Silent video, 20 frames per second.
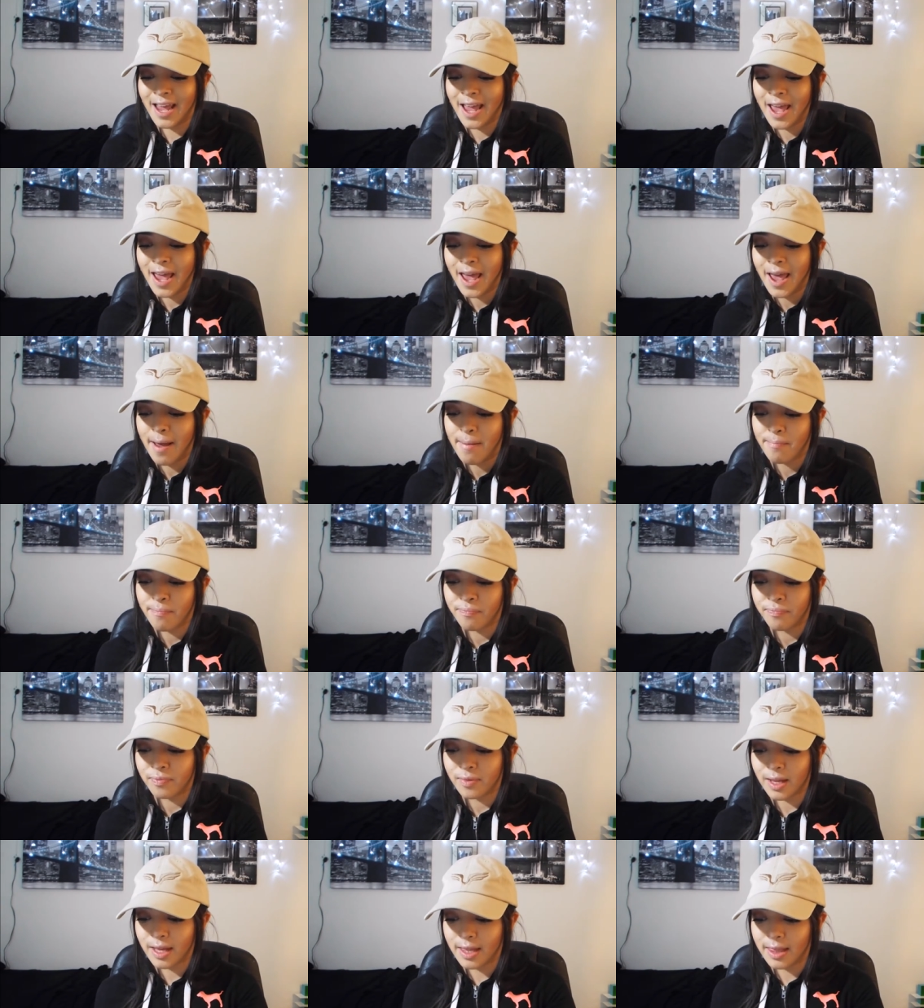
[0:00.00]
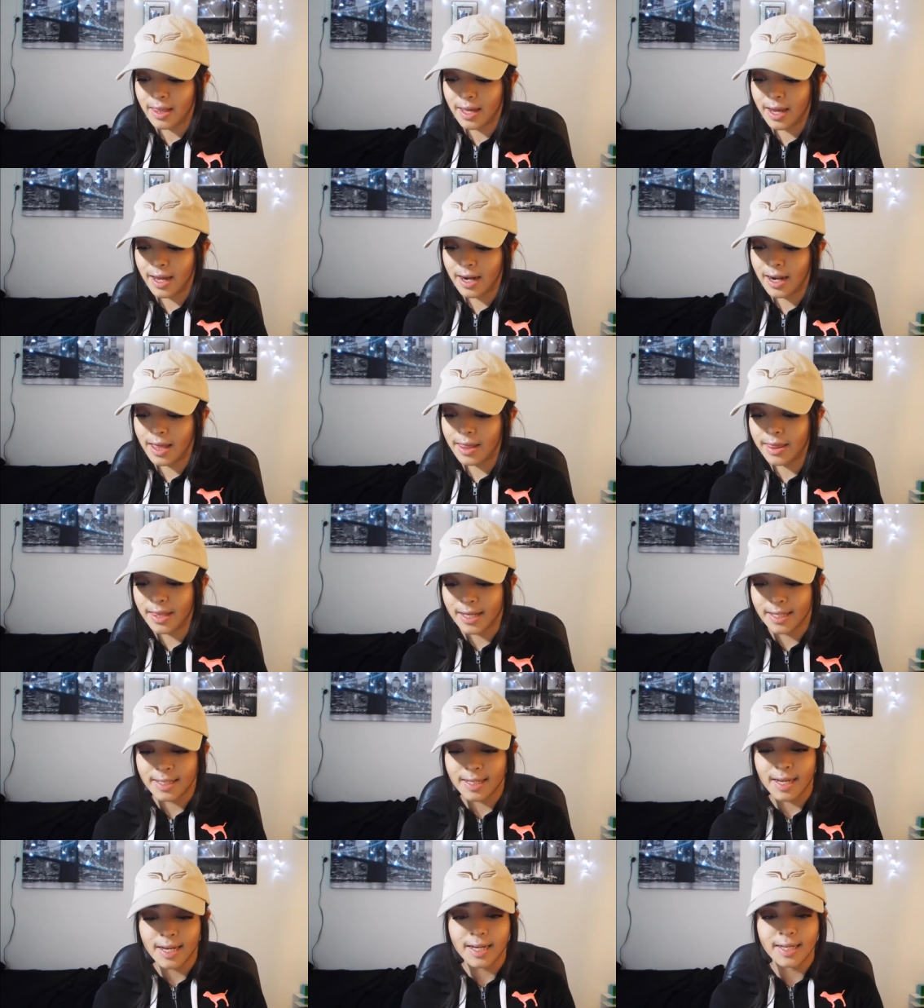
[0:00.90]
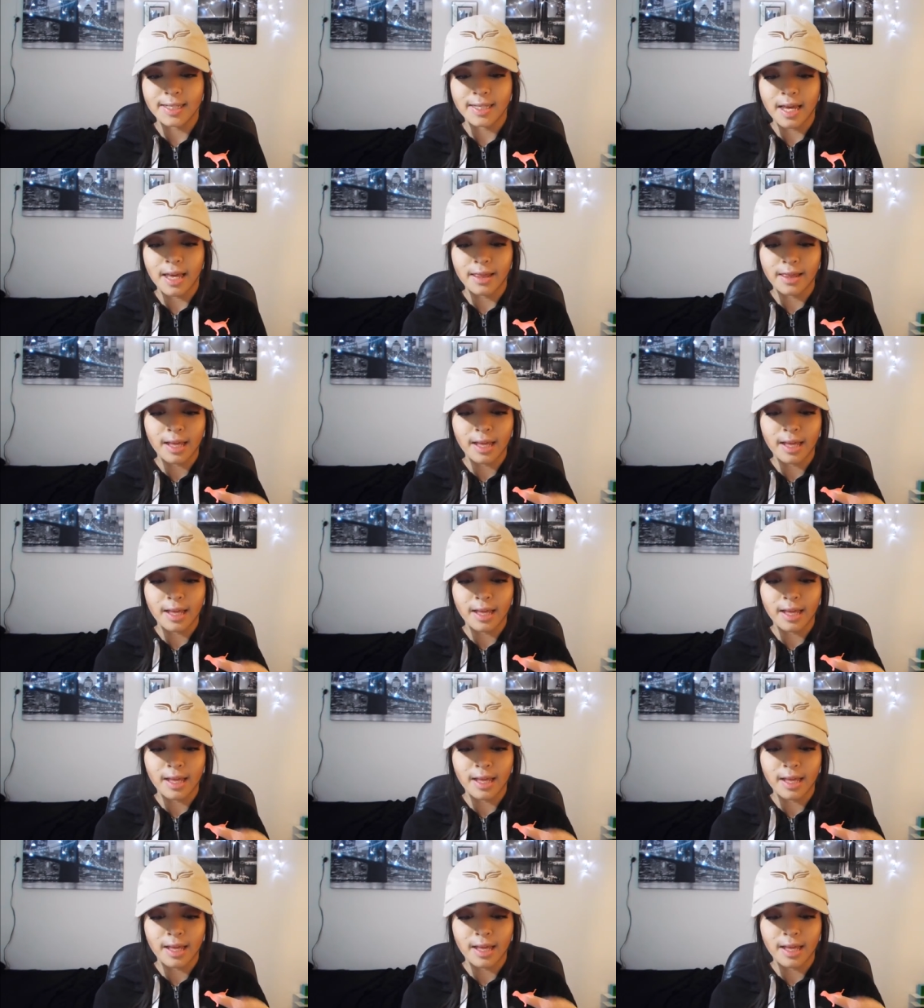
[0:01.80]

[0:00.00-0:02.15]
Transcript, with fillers: And then this is